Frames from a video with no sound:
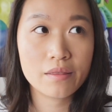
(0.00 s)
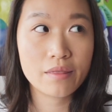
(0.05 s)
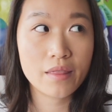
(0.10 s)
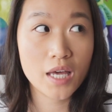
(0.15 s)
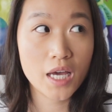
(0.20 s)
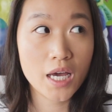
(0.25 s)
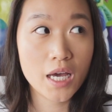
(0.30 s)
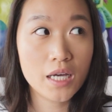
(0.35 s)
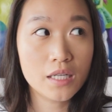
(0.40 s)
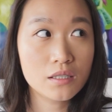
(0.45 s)

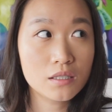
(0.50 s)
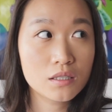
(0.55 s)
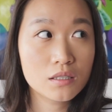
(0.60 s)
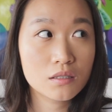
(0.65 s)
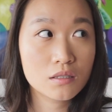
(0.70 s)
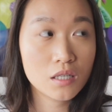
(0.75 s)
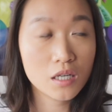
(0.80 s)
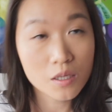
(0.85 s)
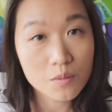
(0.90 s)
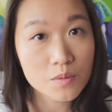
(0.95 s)
that
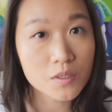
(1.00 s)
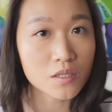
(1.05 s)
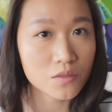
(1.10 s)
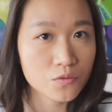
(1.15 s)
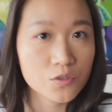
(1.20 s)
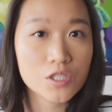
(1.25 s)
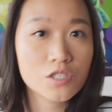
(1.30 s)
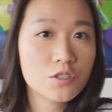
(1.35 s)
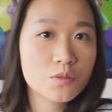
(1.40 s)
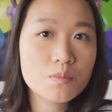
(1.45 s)
helped
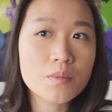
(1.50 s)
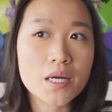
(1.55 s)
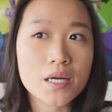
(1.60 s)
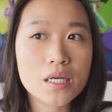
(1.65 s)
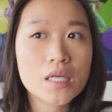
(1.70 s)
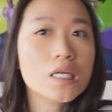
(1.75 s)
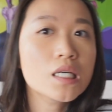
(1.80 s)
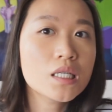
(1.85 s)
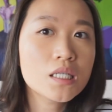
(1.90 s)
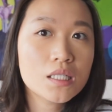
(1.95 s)
enrich
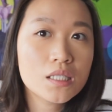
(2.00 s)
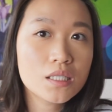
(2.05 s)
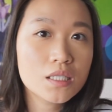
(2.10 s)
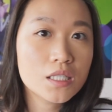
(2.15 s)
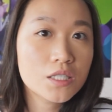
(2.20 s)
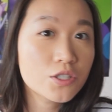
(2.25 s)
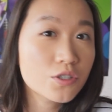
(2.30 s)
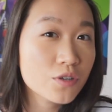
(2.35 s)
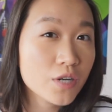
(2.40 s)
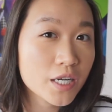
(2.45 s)
my
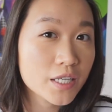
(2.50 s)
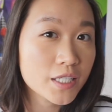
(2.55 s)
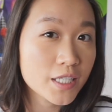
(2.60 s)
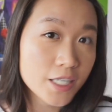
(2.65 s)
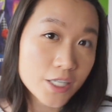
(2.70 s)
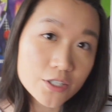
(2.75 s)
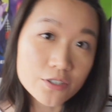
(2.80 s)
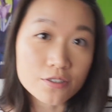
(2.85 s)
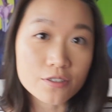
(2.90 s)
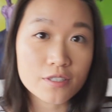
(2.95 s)
undergrad
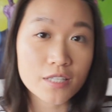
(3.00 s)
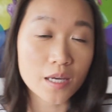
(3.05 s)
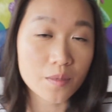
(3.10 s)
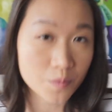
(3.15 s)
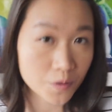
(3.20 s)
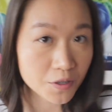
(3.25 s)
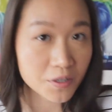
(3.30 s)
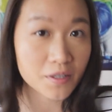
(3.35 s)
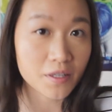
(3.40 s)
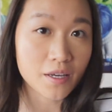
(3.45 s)
years at
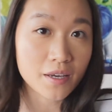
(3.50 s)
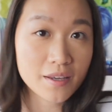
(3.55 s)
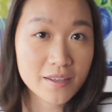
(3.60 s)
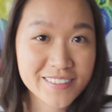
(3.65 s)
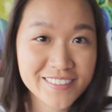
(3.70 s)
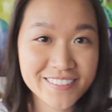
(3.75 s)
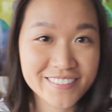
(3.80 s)
Berkeley.